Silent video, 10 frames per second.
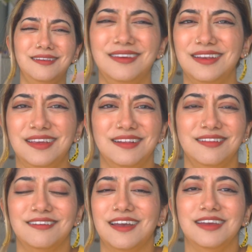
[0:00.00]
teeny
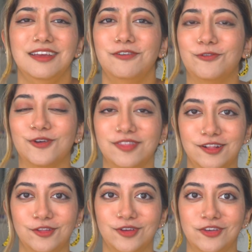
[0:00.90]
tiny fourth
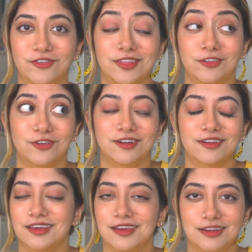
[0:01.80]
illustration that shouldn't
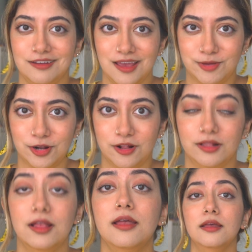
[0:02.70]
take any time at all,